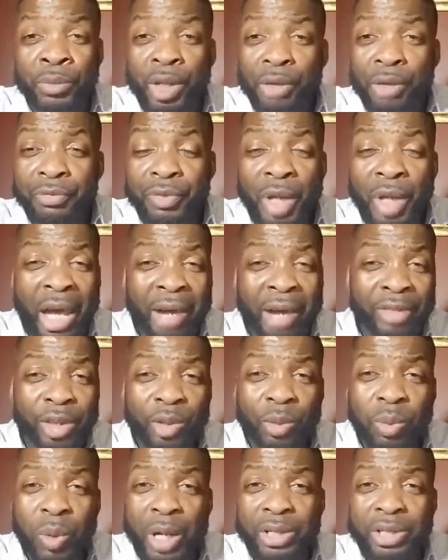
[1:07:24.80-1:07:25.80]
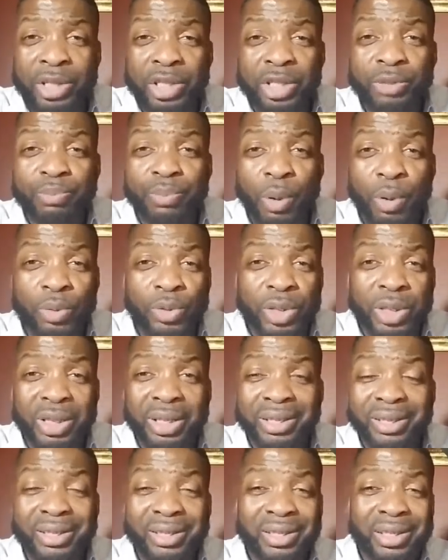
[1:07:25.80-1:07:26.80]
if you have any questions, post it
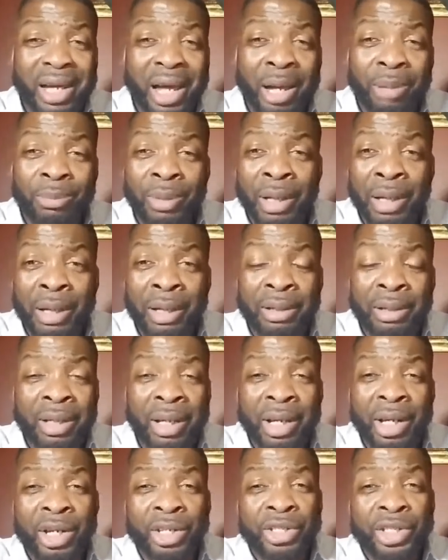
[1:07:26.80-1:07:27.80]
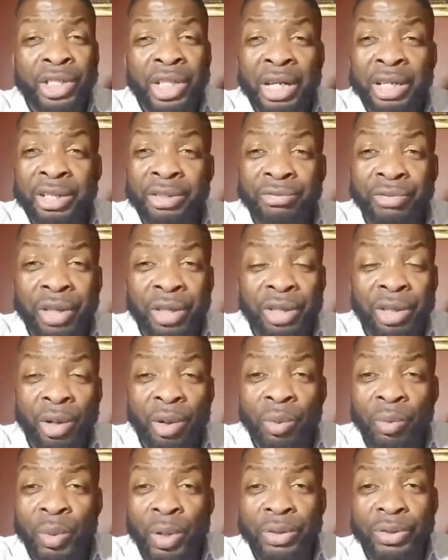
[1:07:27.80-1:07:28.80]
in the timeline. Share this
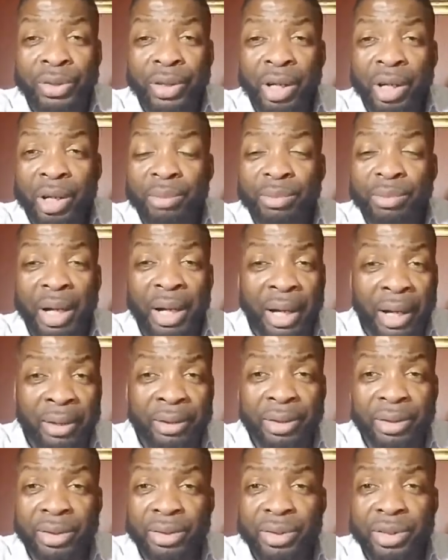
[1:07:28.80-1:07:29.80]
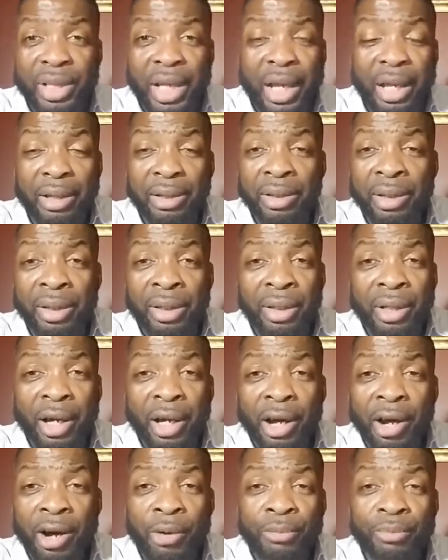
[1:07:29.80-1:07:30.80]
video with others that
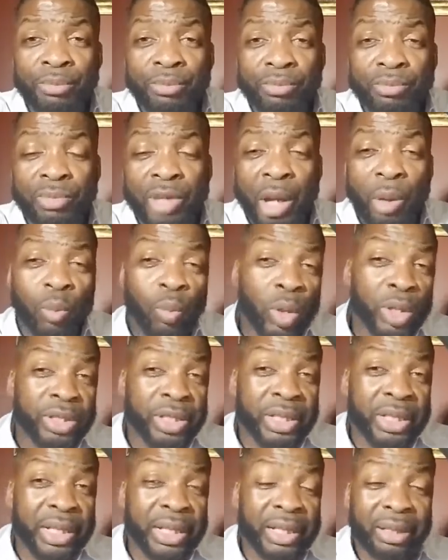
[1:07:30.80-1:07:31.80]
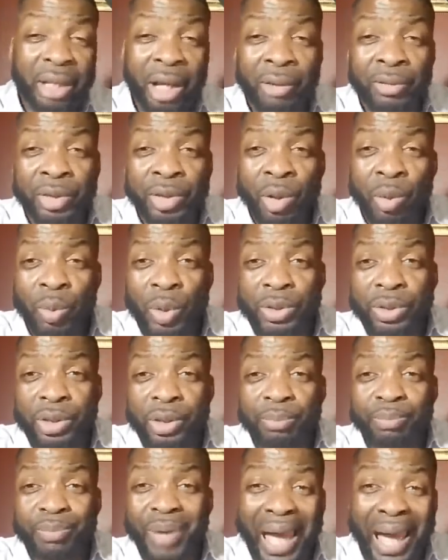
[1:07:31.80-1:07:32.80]
want to get clarity on what
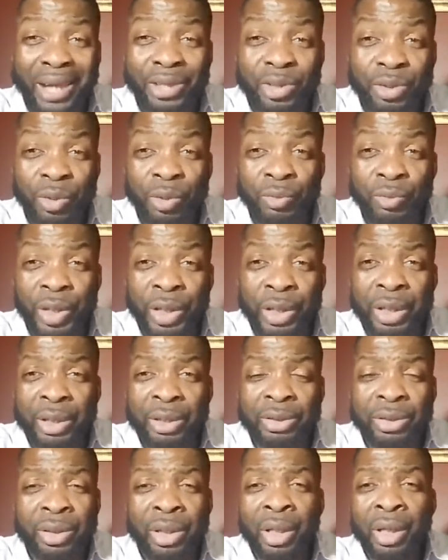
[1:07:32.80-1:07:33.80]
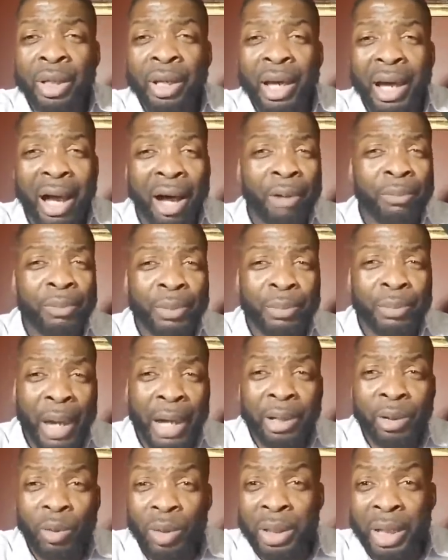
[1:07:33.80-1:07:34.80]
the Passover is. I'll be
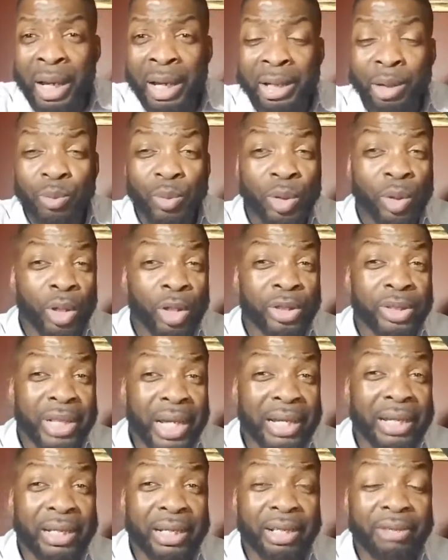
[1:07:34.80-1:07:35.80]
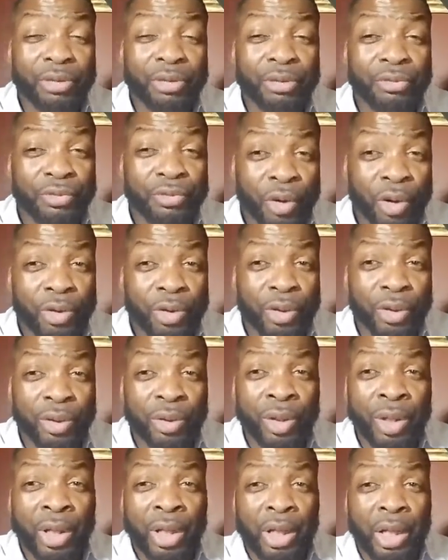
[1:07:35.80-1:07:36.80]
back online, and we're going to take it even further.
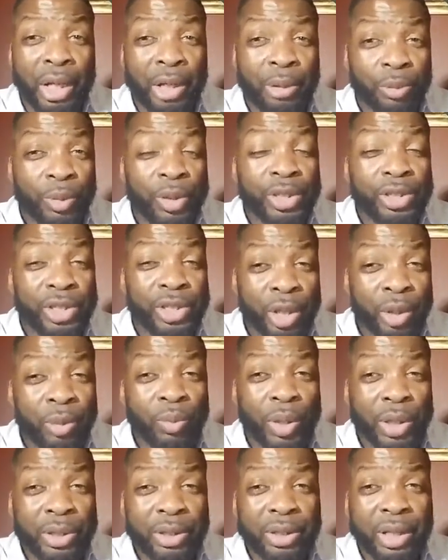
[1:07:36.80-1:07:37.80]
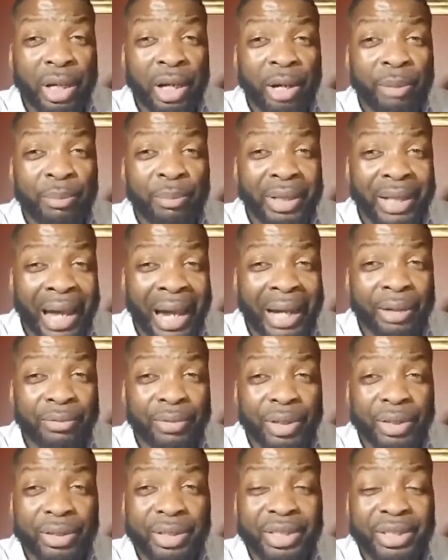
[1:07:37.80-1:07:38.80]
And I'm going to deal with a lot
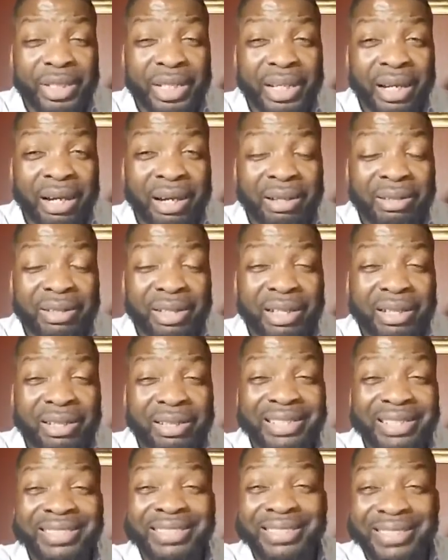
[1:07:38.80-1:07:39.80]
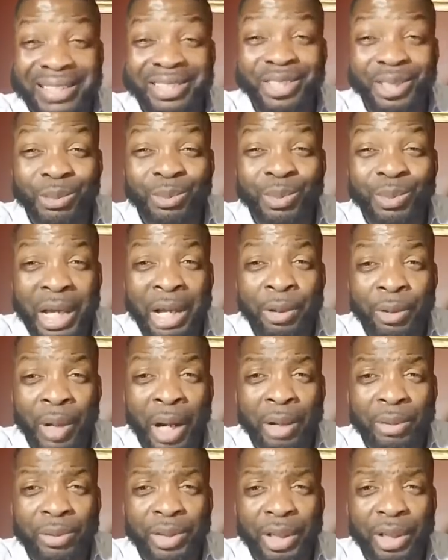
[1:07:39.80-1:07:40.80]
of the systems that are
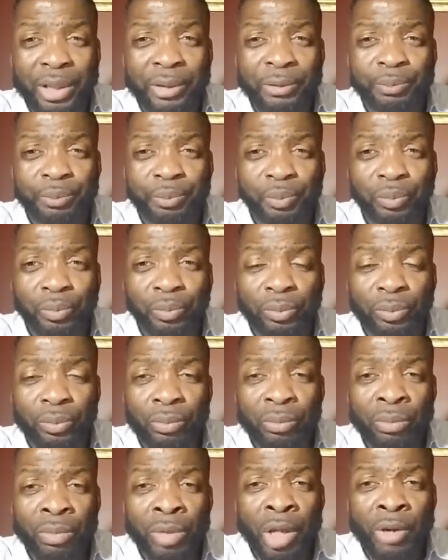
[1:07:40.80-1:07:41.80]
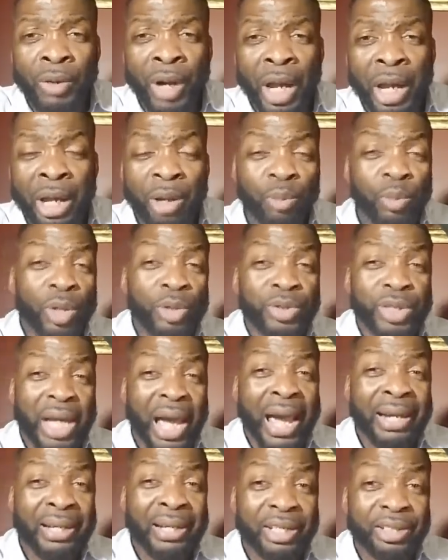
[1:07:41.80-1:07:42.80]
out there. All right, and we'll
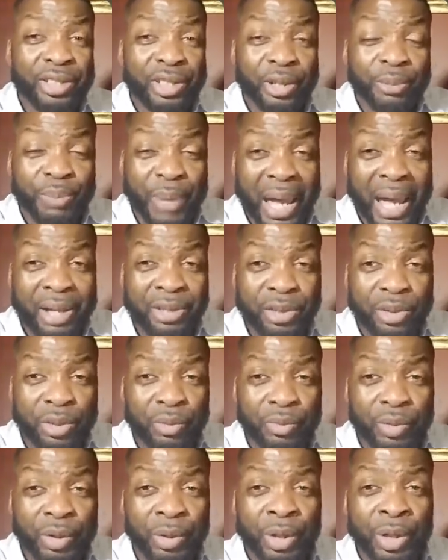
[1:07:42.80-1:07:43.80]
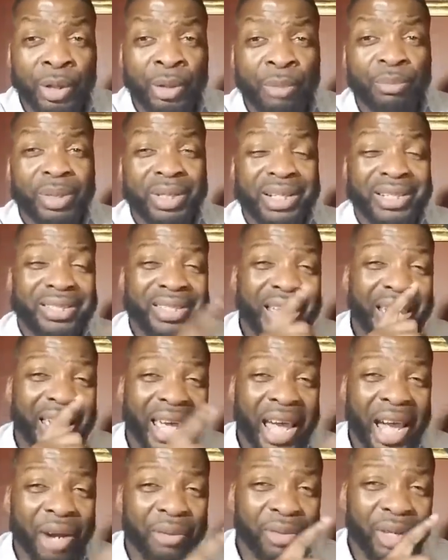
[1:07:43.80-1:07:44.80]
tie it into the Passover, because
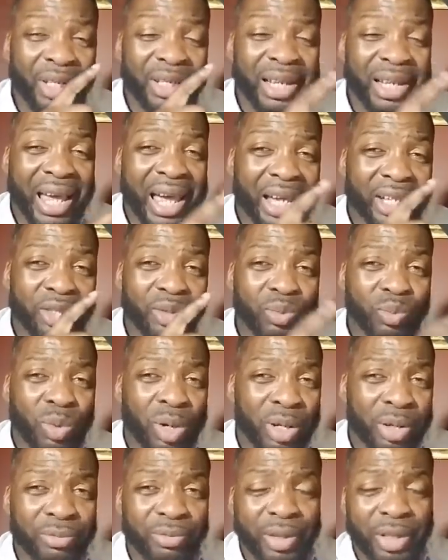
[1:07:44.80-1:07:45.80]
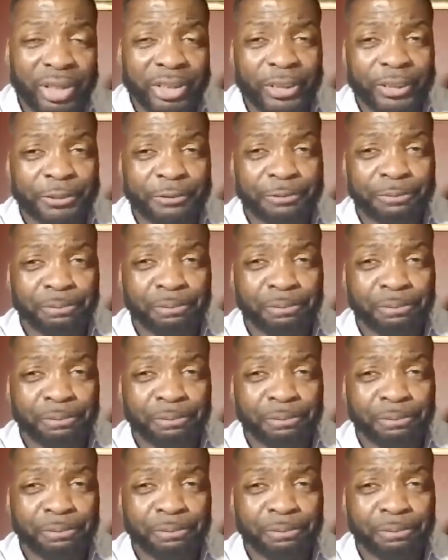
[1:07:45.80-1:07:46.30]
every last one of us